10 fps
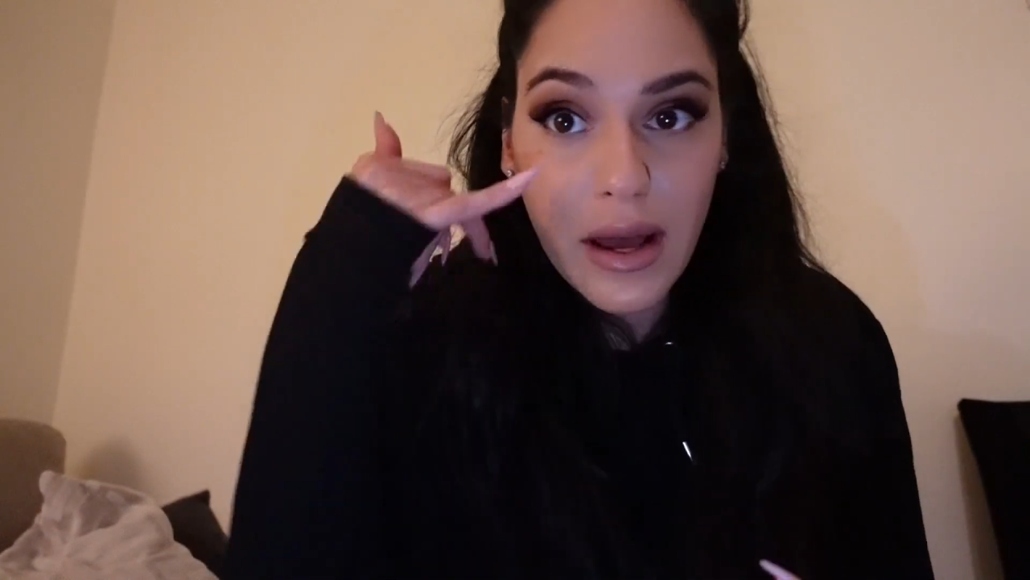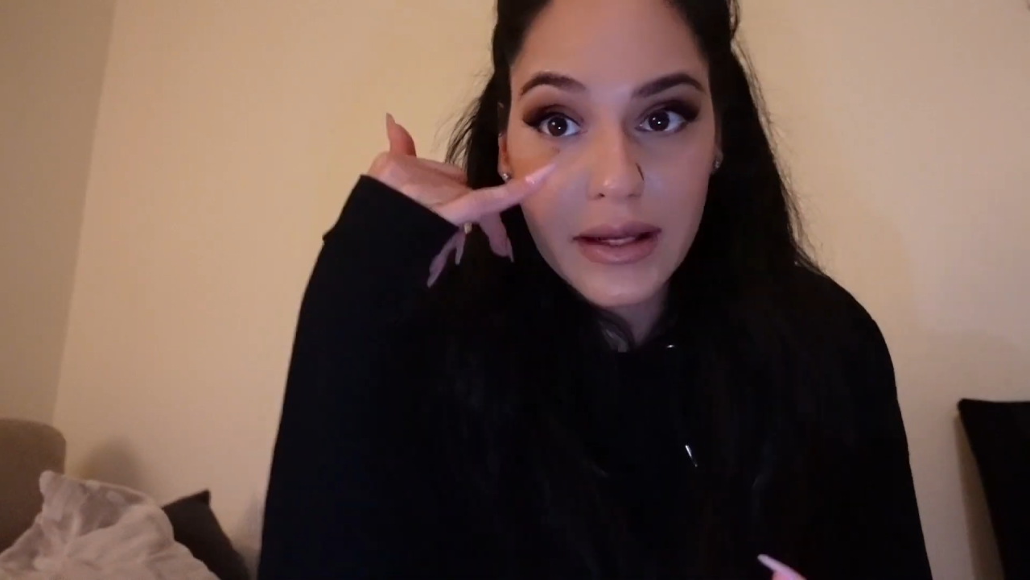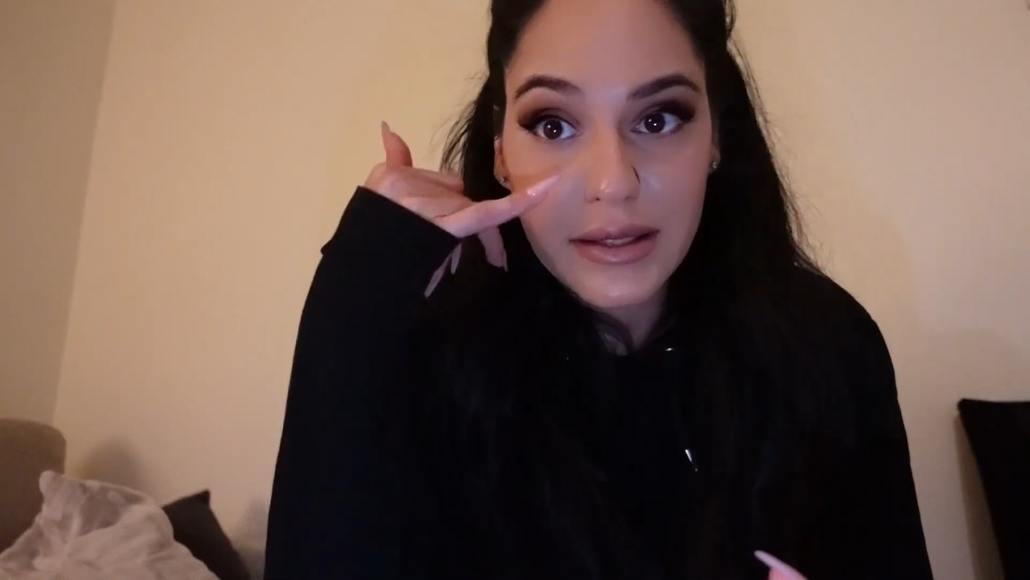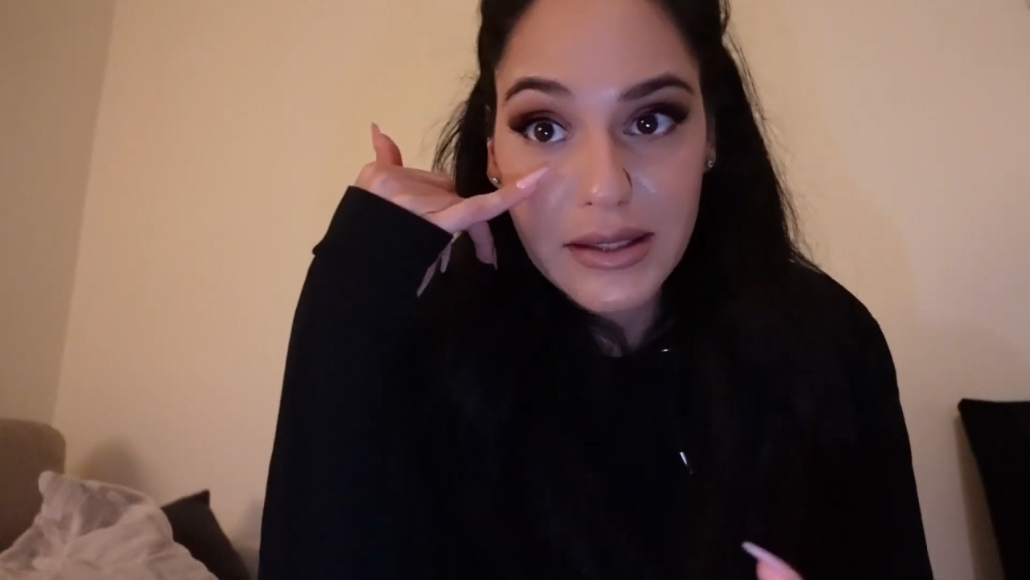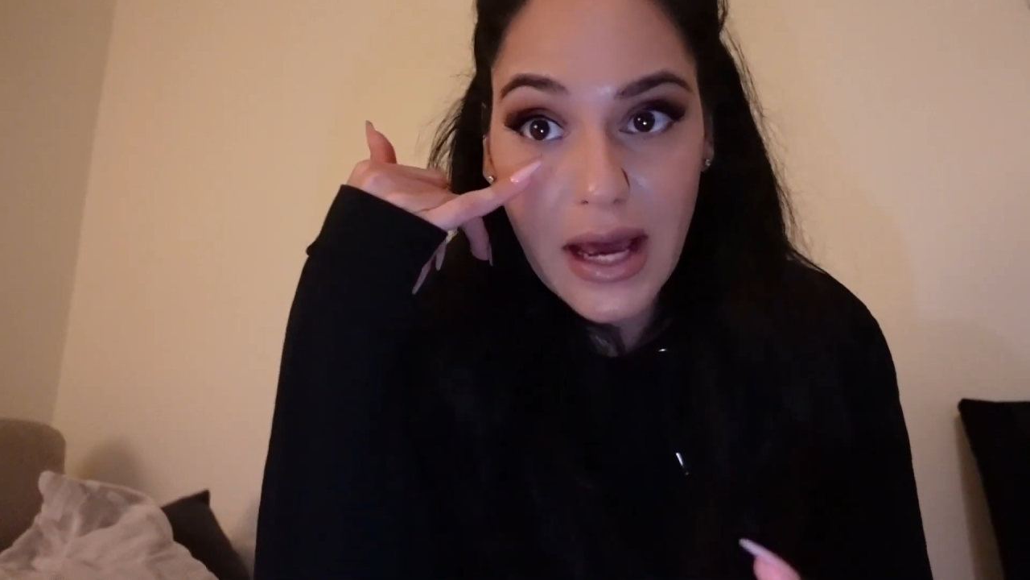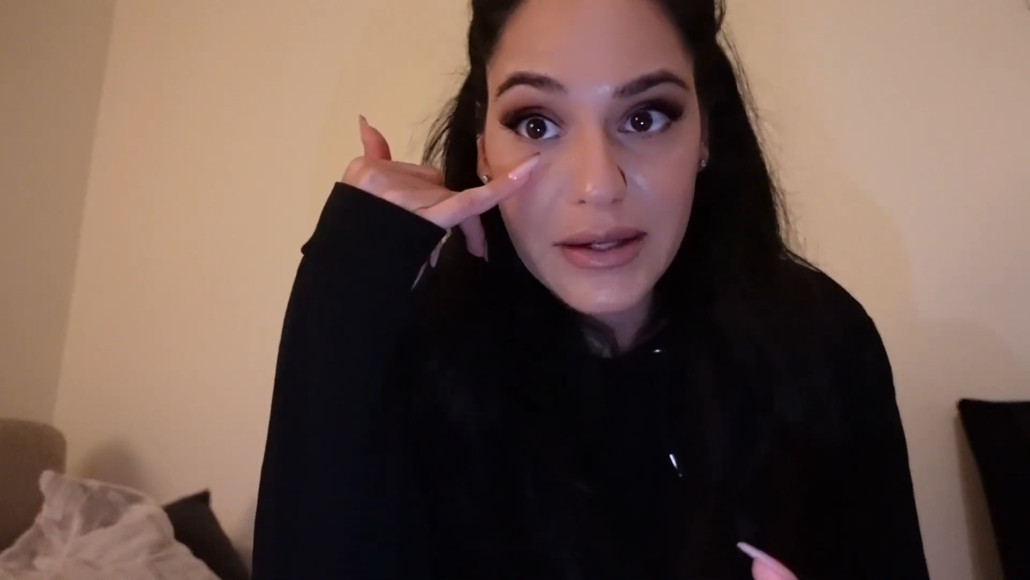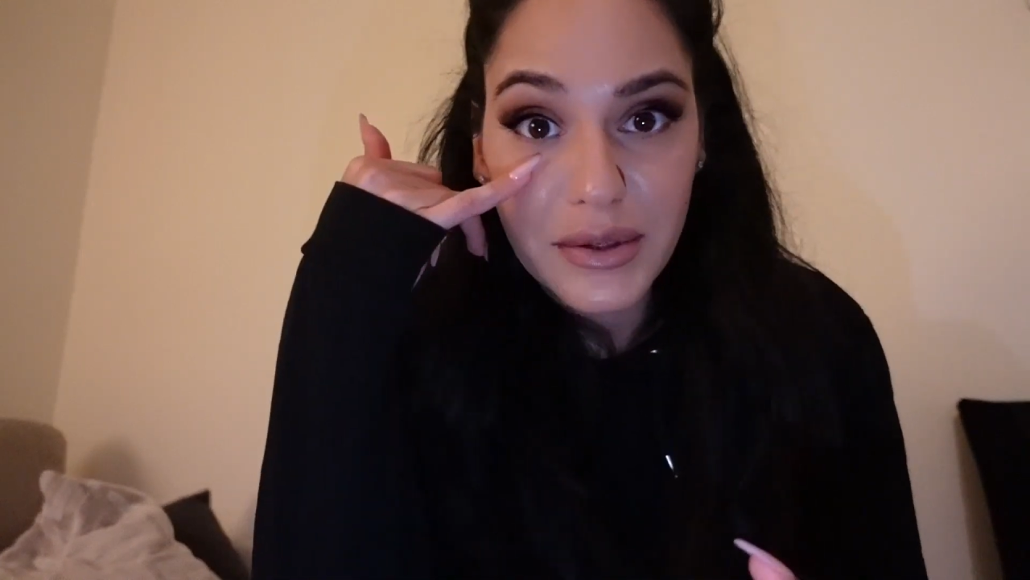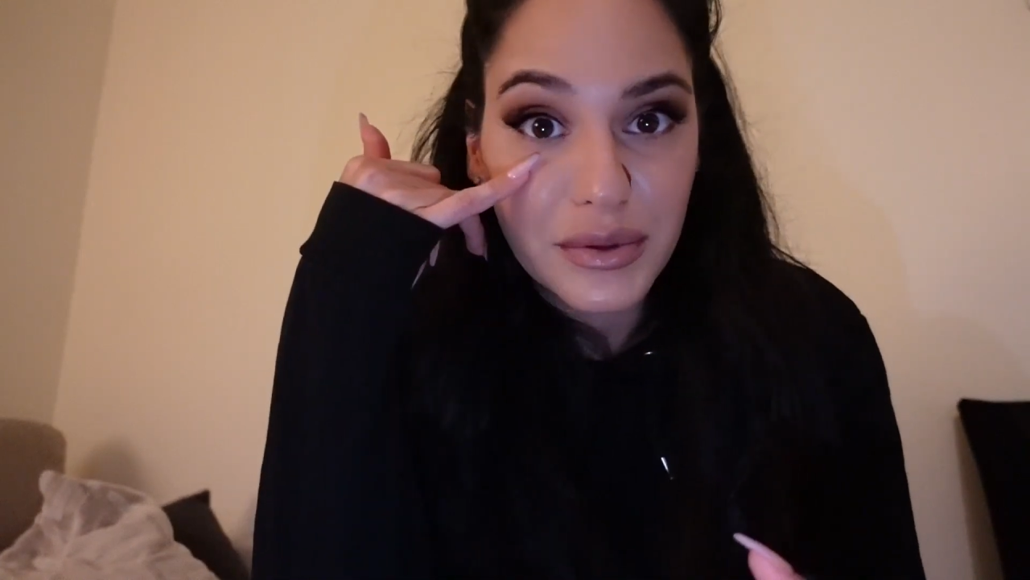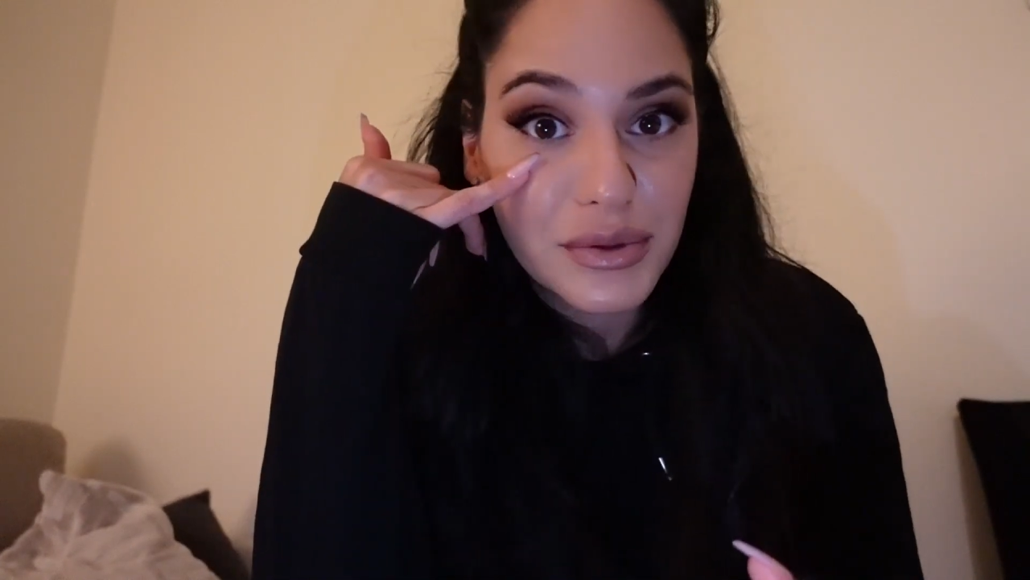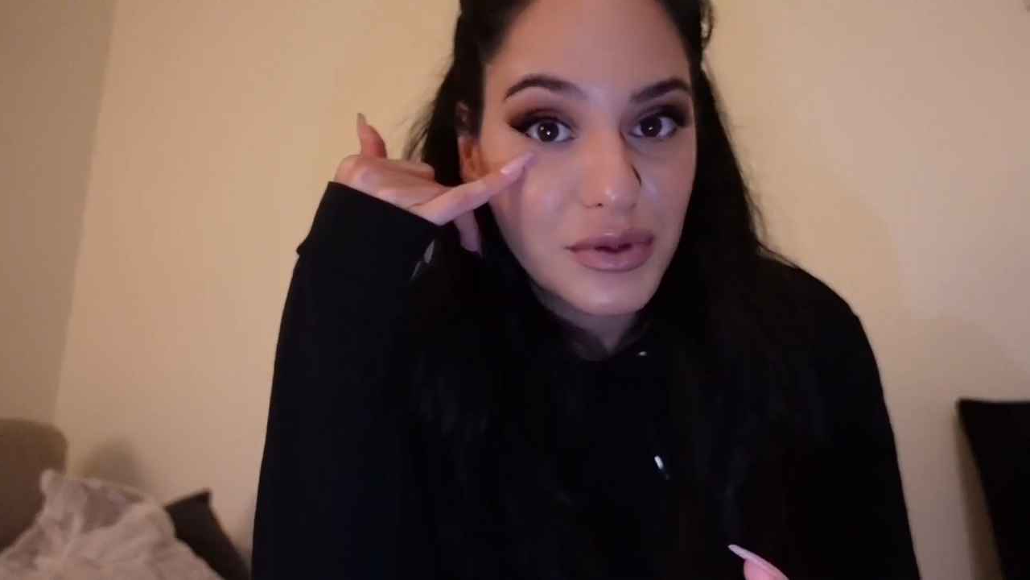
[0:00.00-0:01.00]
And I
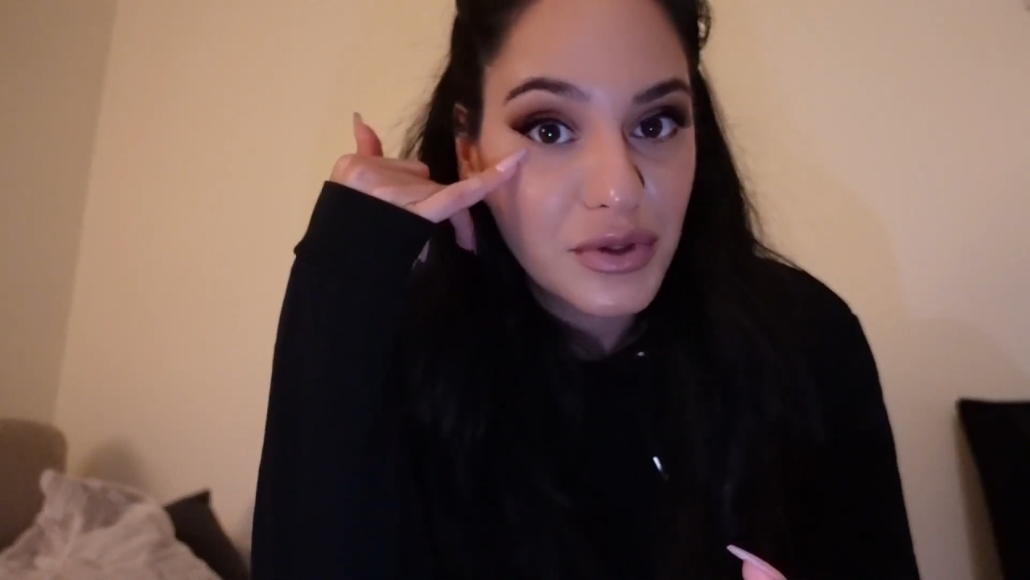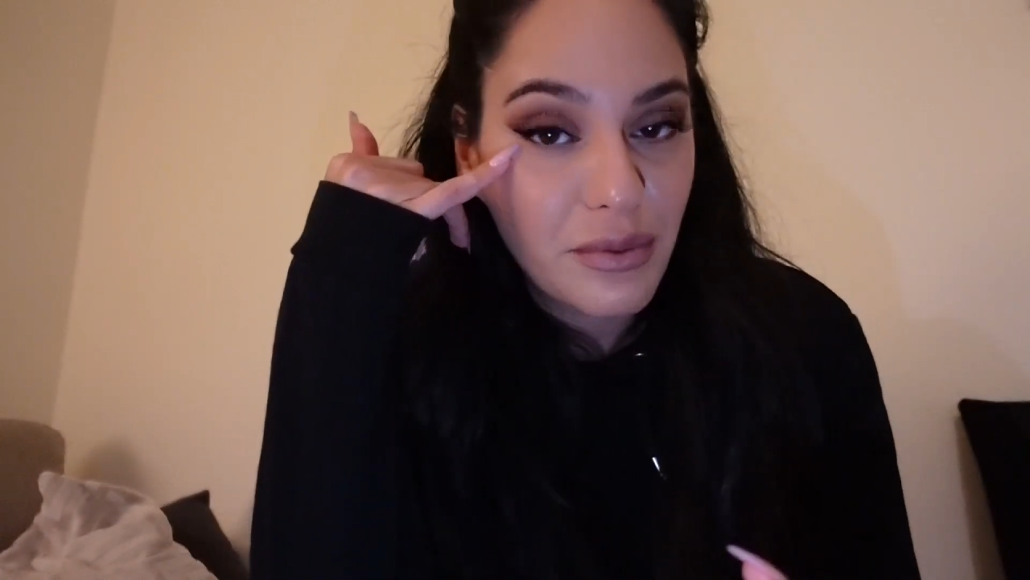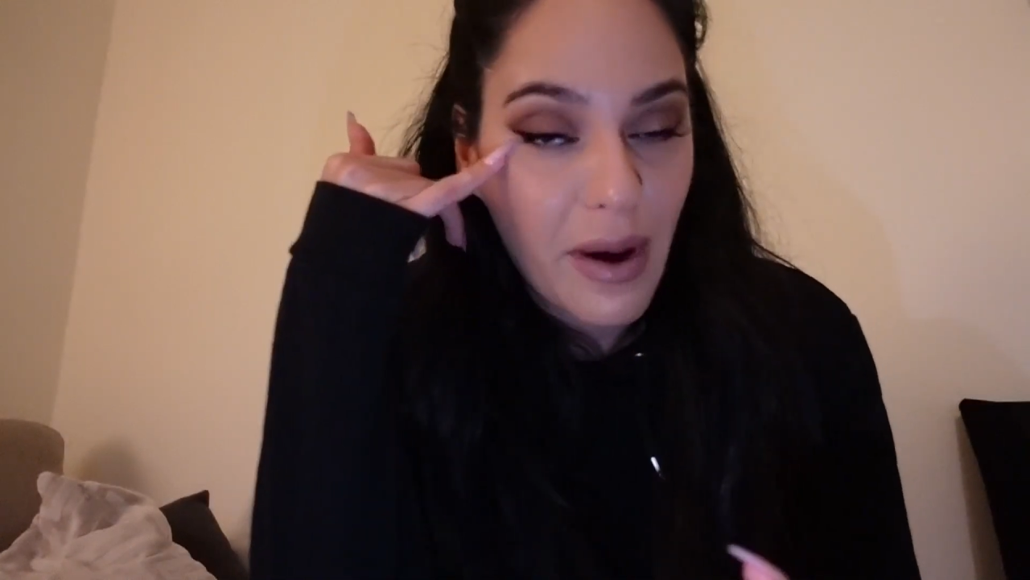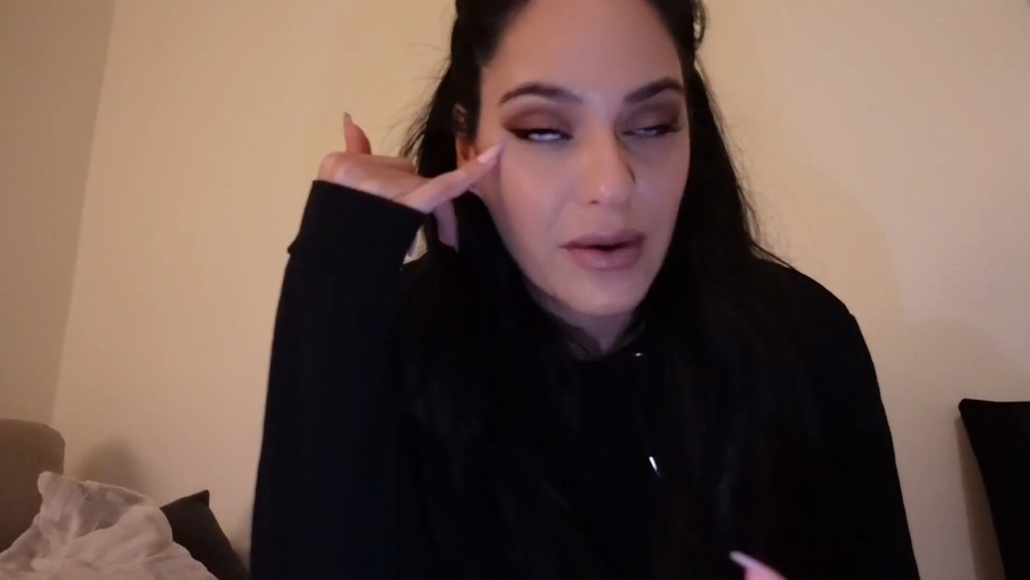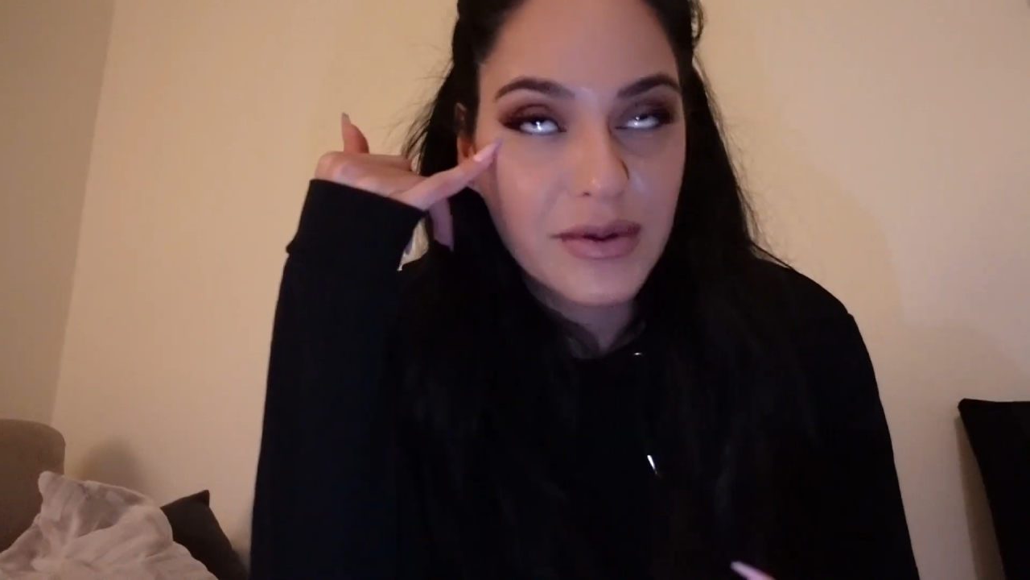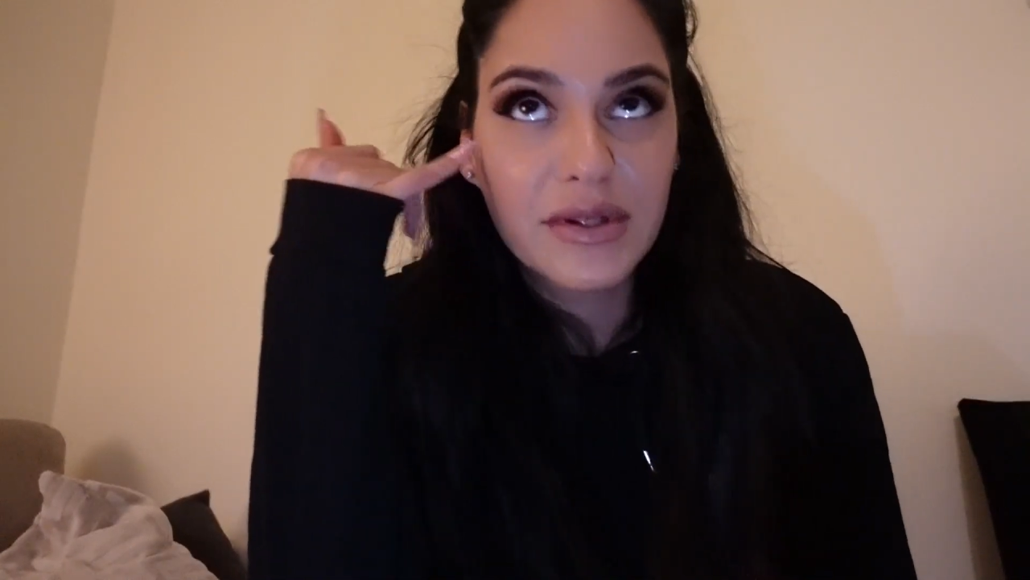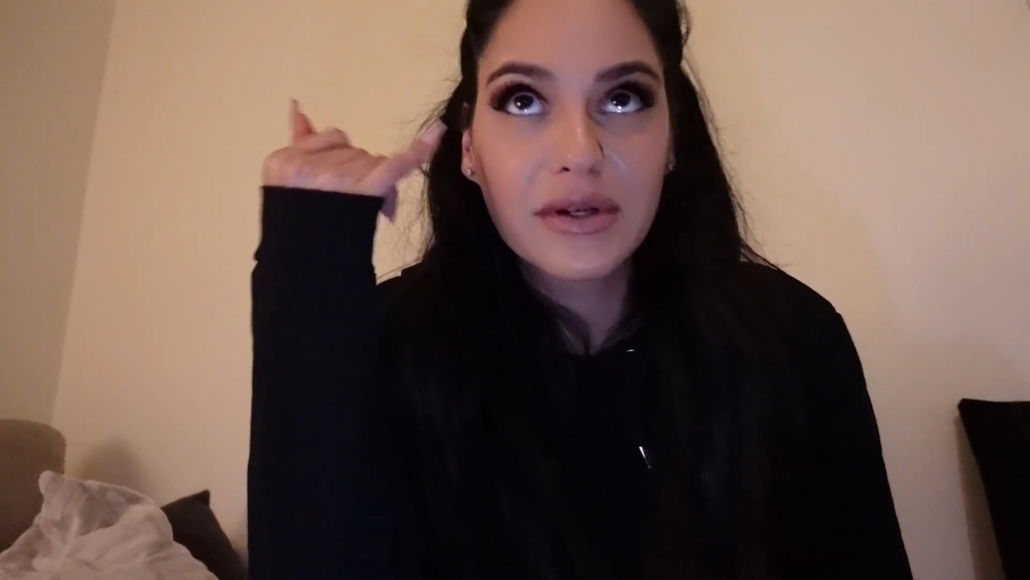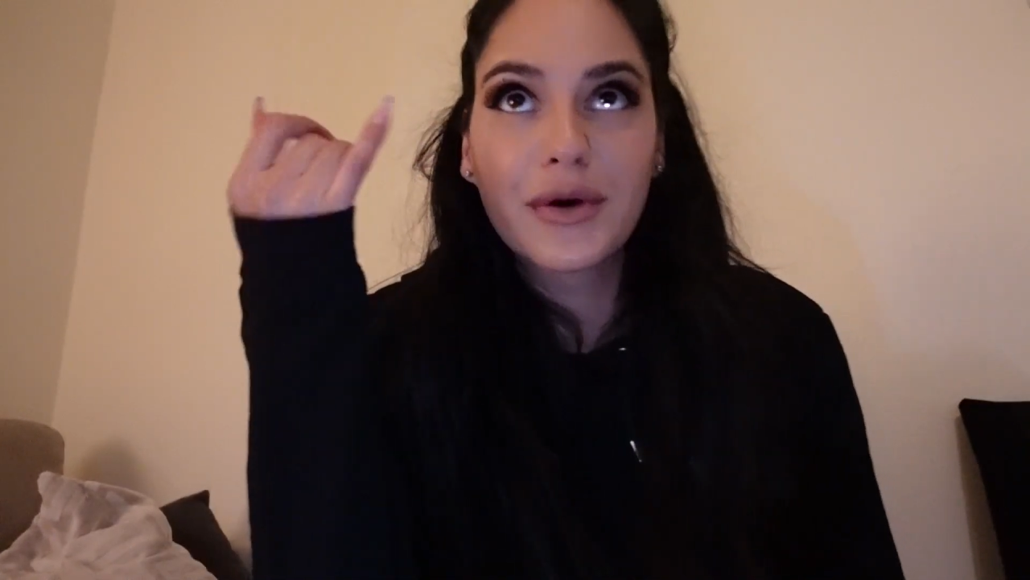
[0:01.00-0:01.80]
told you about